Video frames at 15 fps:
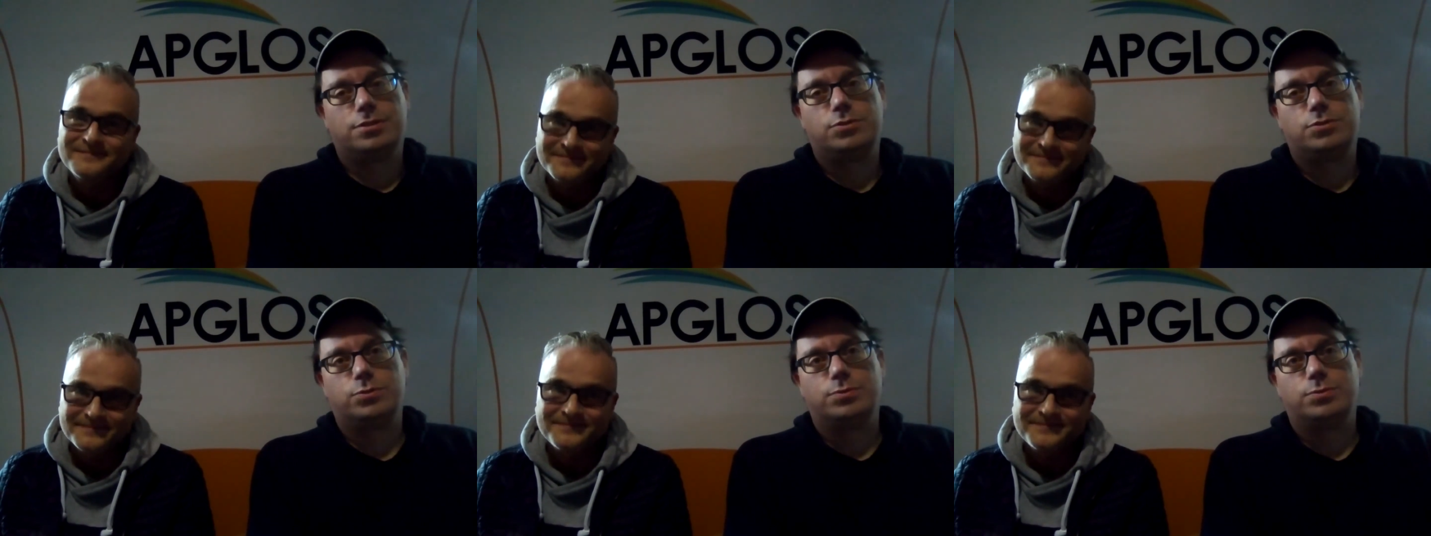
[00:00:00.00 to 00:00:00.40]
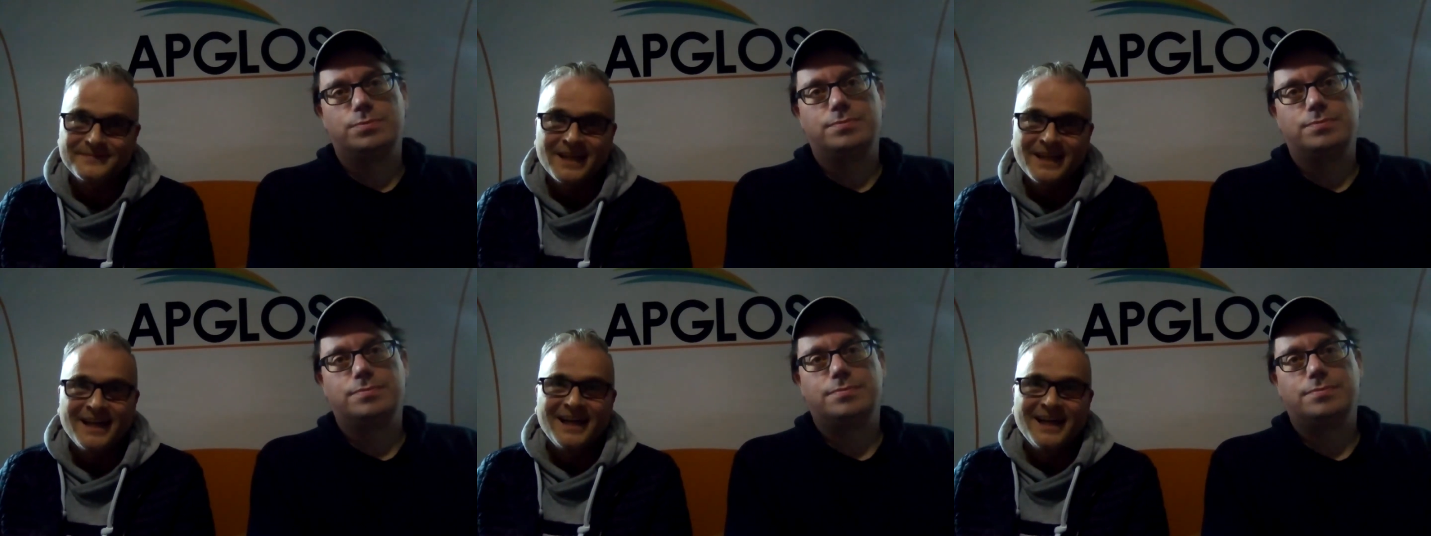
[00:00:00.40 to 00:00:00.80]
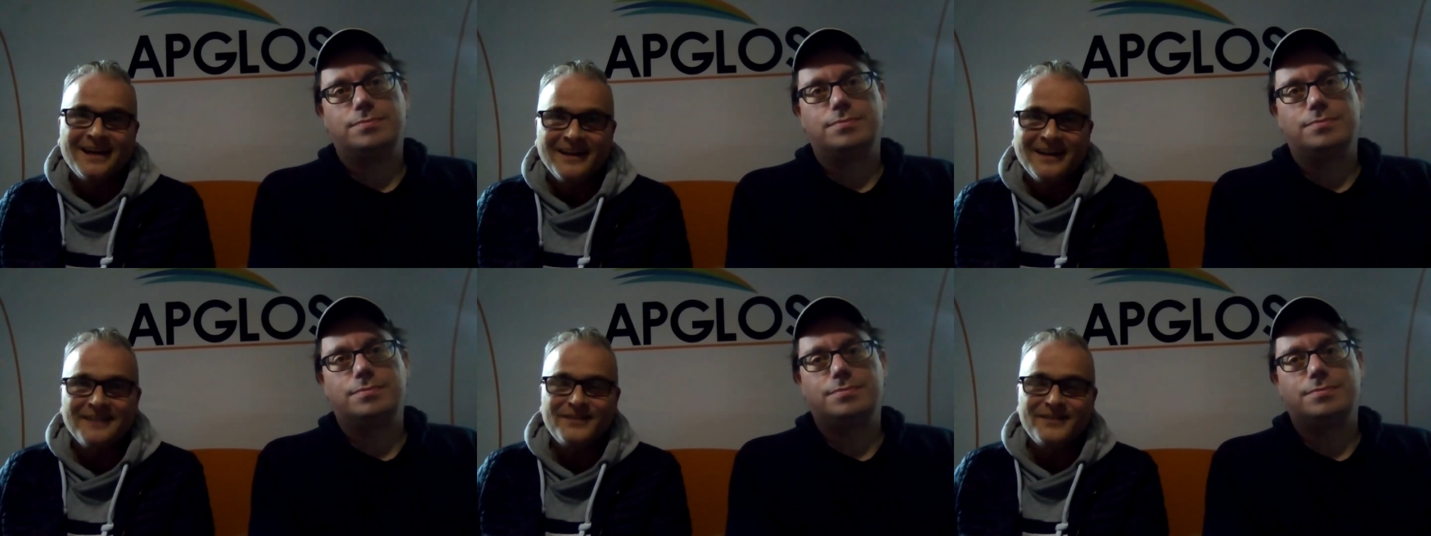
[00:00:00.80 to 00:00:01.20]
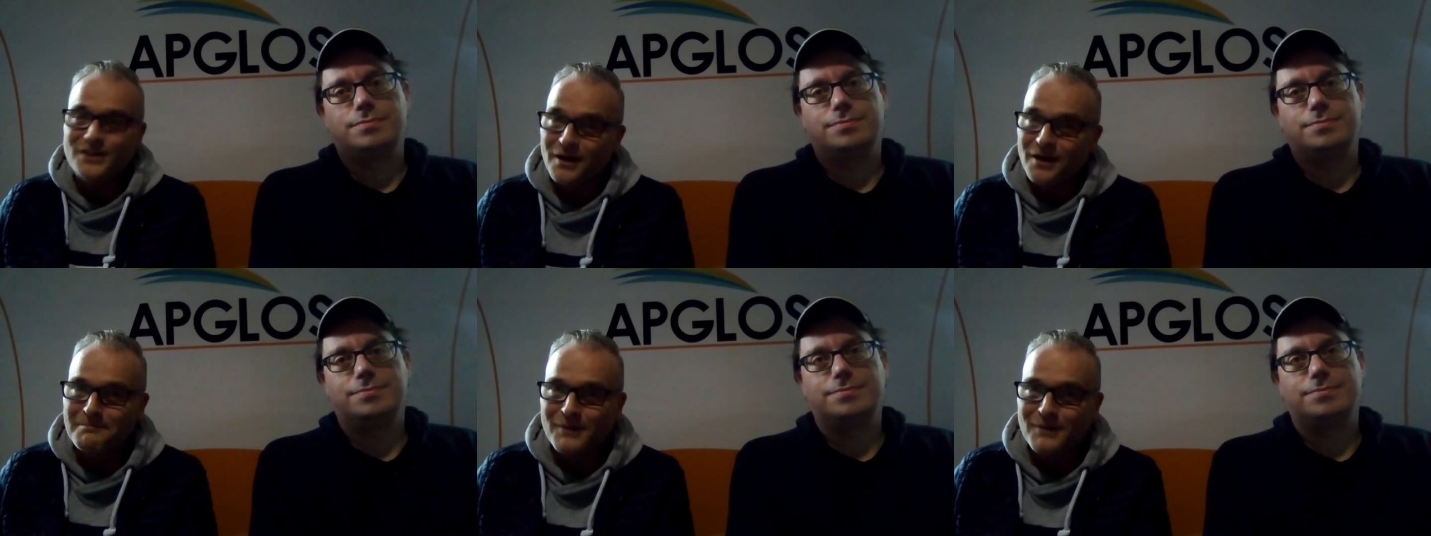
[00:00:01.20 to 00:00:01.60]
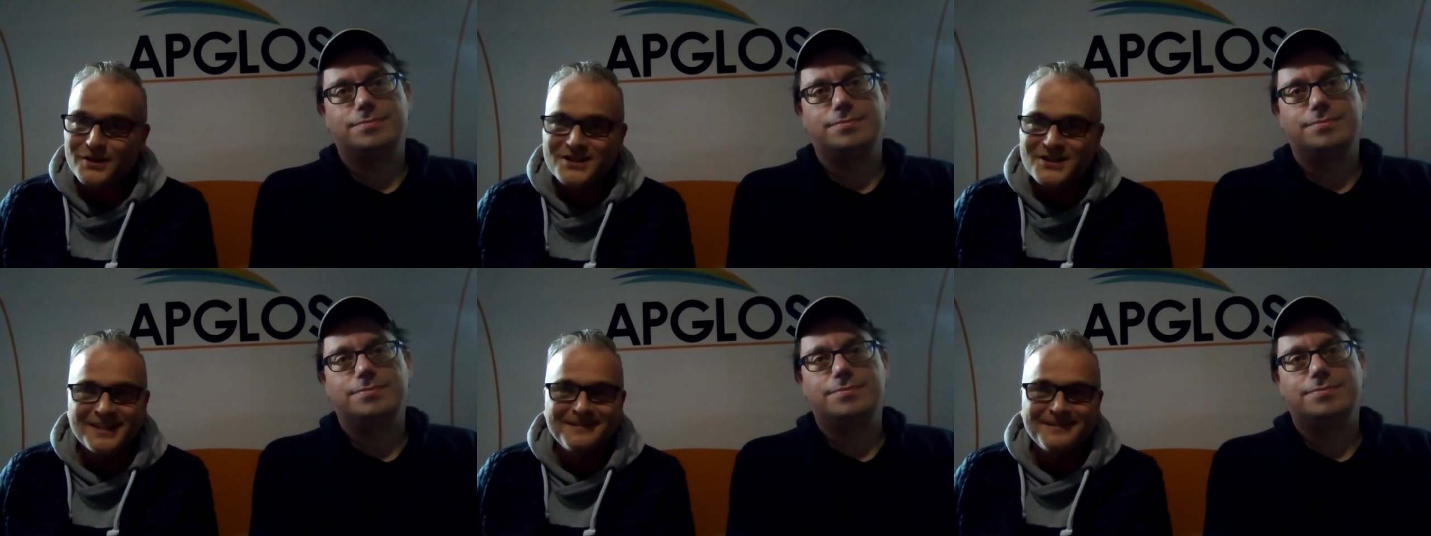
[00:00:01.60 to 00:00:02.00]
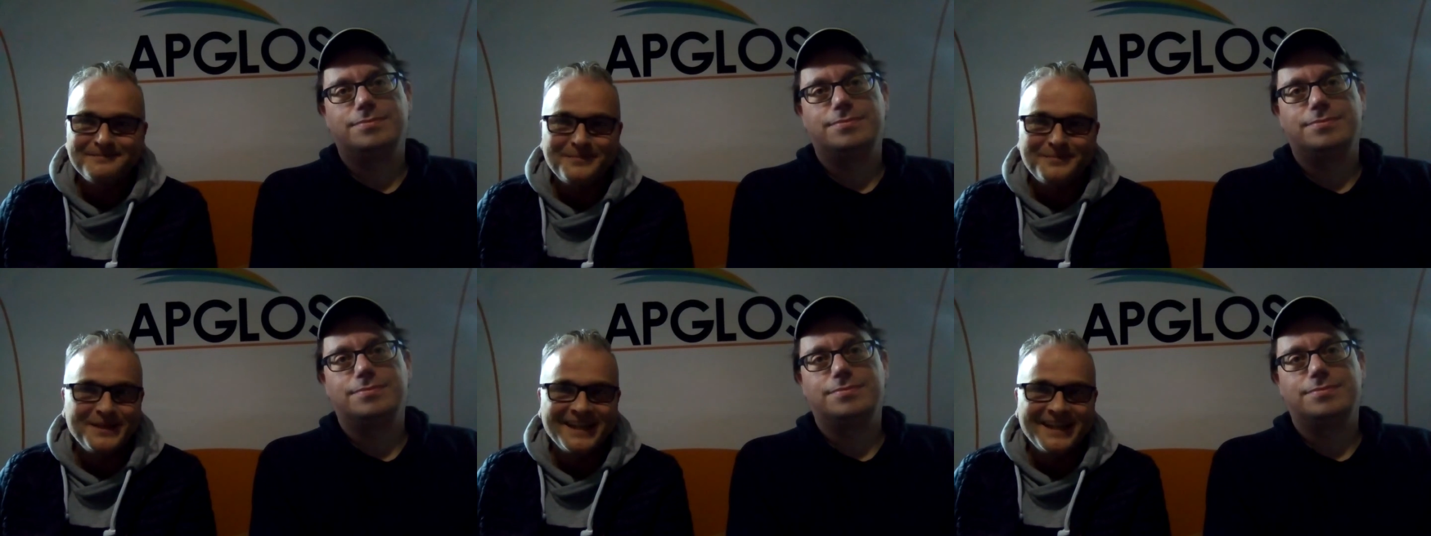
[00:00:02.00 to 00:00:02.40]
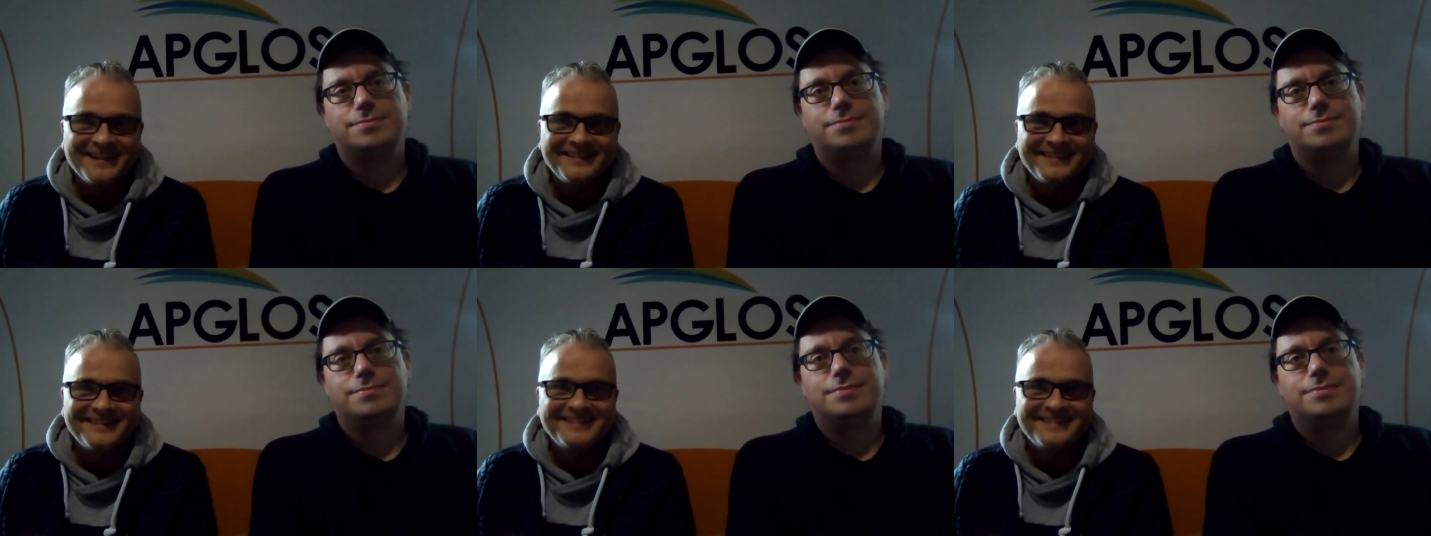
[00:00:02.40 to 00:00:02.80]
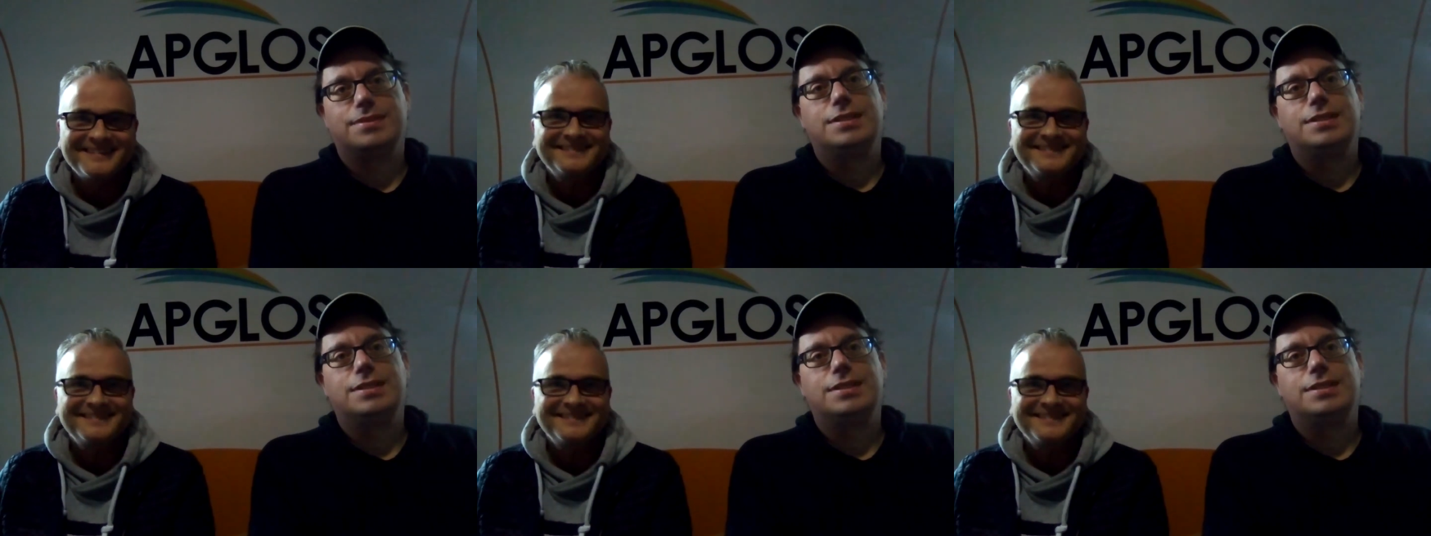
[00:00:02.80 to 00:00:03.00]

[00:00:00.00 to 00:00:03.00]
Speaker 1: S two? Let the unboxing begin.